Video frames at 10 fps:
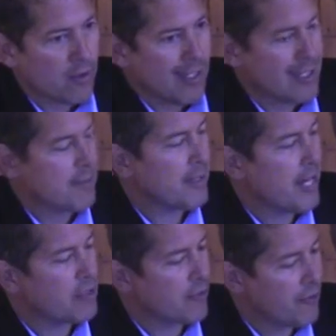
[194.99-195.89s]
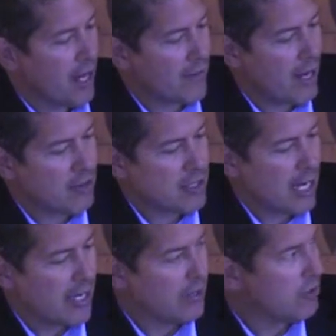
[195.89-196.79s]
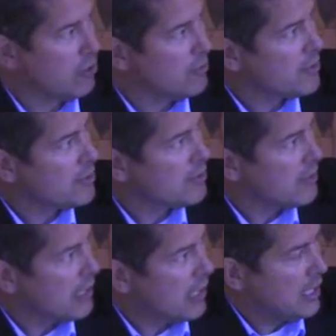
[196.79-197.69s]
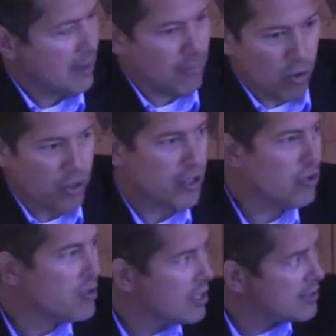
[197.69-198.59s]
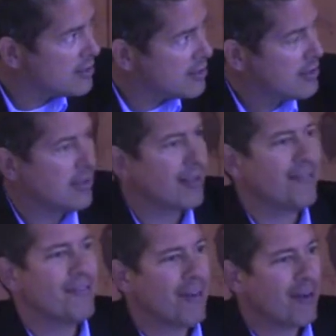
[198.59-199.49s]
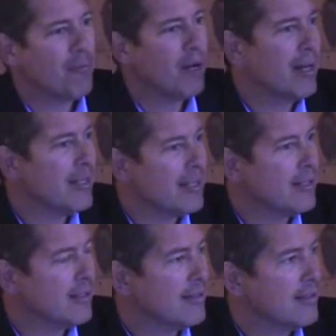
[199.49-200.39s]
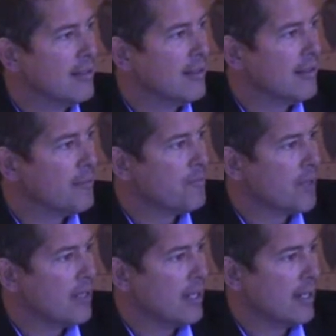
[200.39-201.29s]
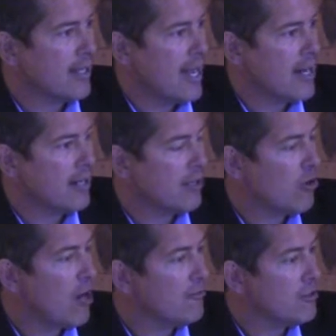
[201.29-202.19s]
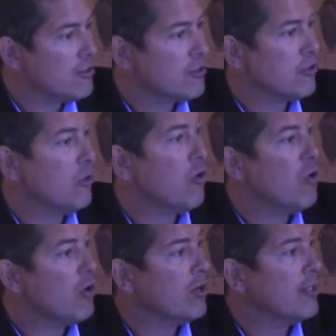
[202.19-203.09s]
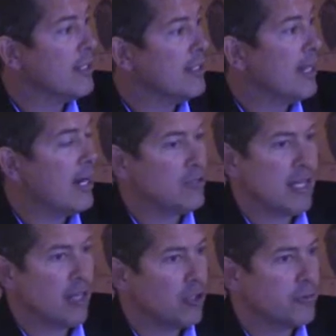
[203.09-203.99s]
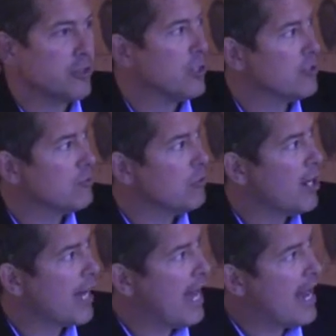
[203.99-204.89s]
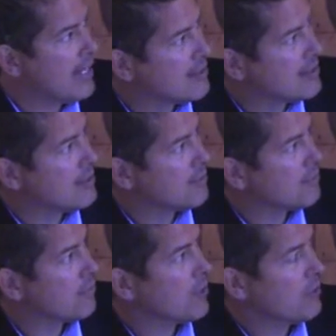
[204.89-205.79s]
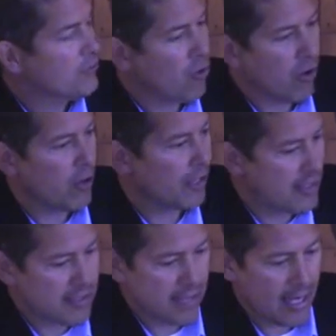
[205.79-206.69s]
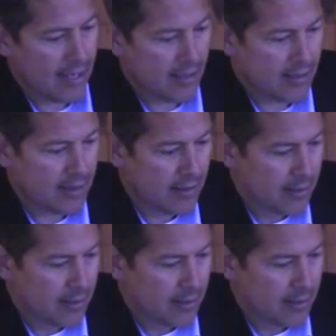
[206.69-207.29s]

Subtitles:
It's something else if you have outside groups or unions that funnel money into candidate coffers or into outside groups that just run ads for or against the candidate.